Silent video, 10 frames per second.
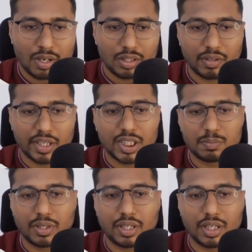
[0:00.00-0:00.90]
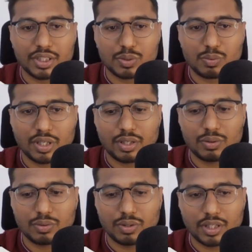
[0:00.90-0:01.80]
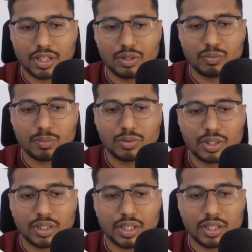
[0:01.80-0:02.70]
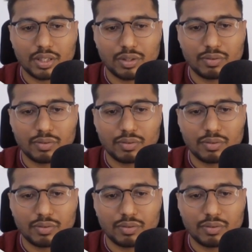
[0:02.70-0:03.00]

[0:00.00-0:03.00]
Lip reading: Now at this point, I just wanted to tell you one more thing, that